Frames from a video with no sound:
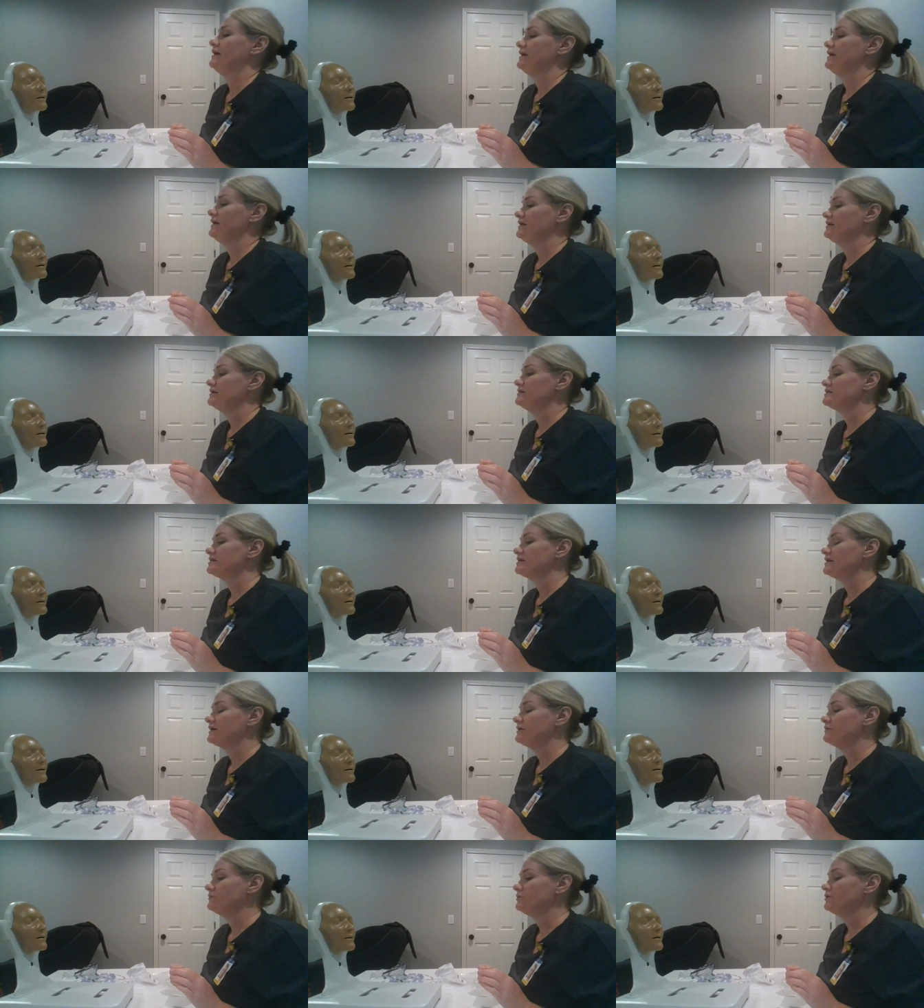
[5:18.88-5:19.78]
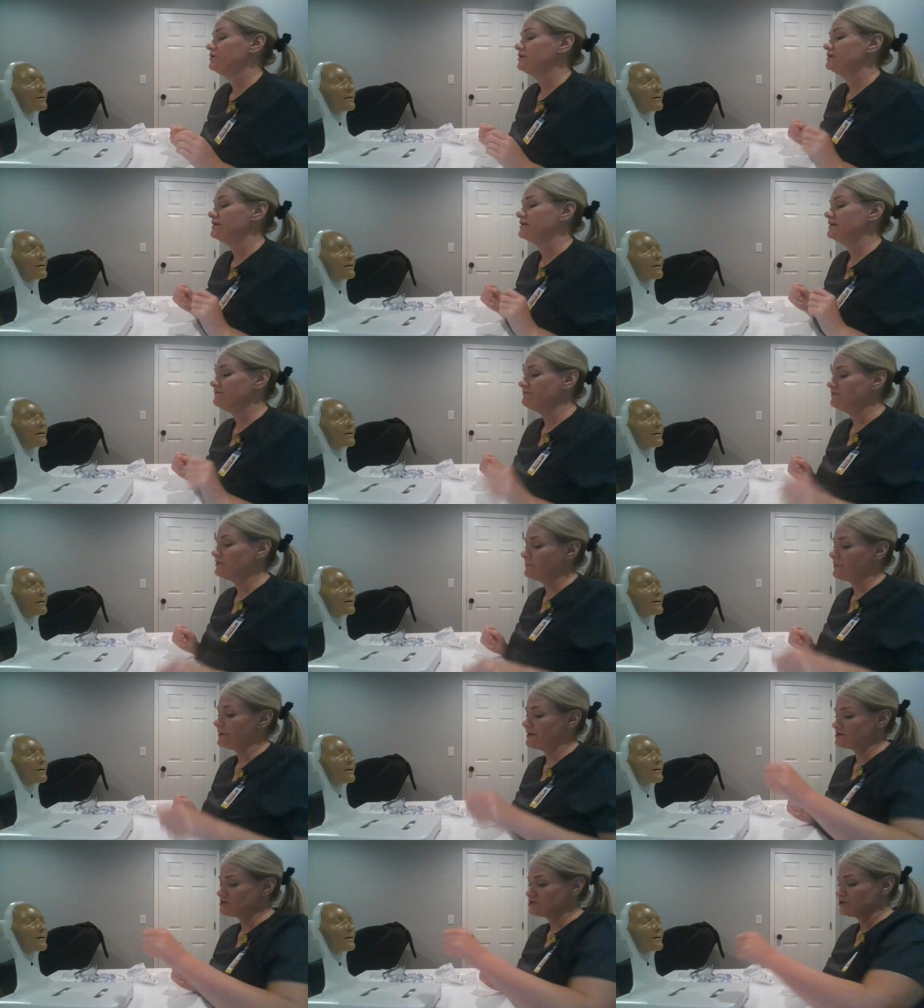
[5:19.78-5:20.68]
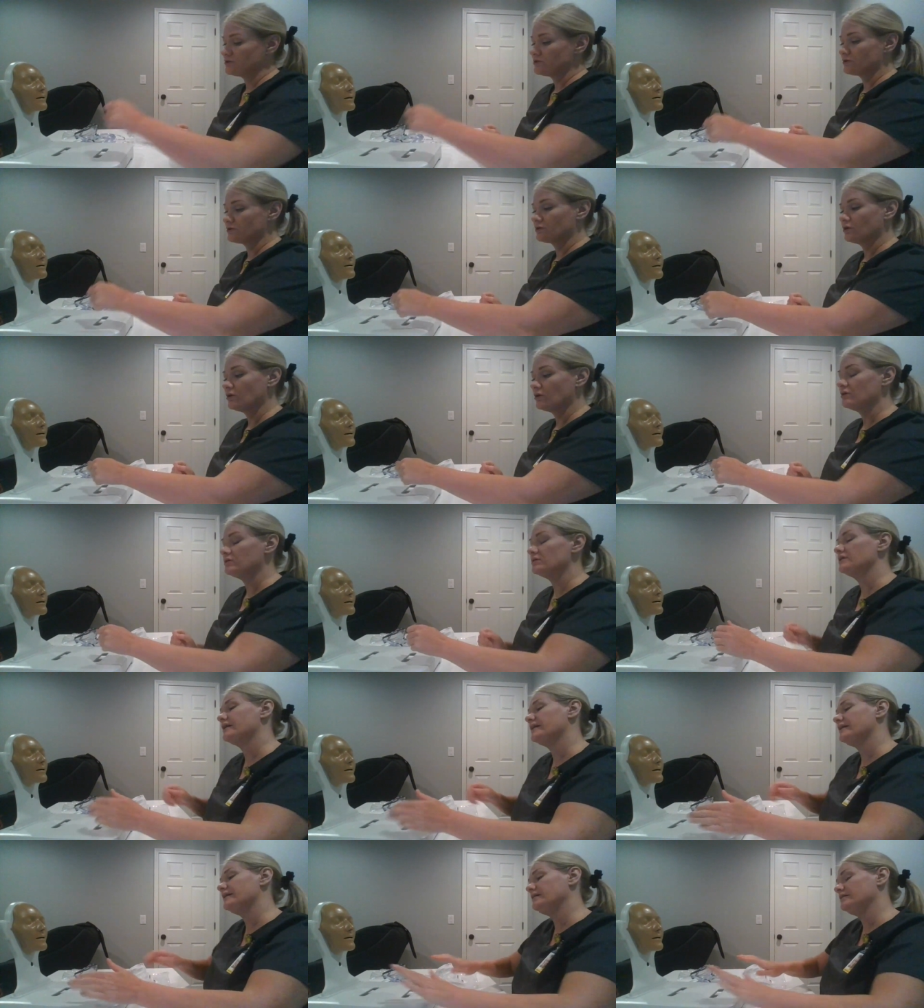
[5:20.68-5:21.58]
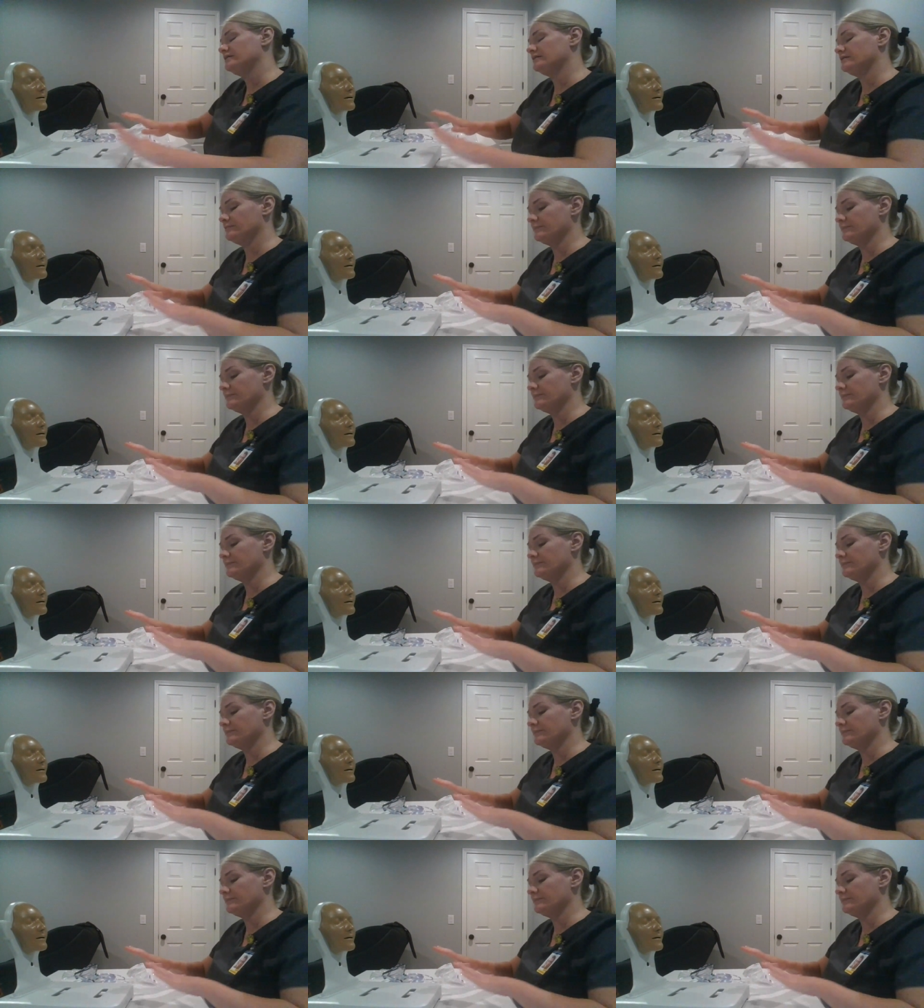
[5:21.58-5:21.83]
And I would give the patient their call light,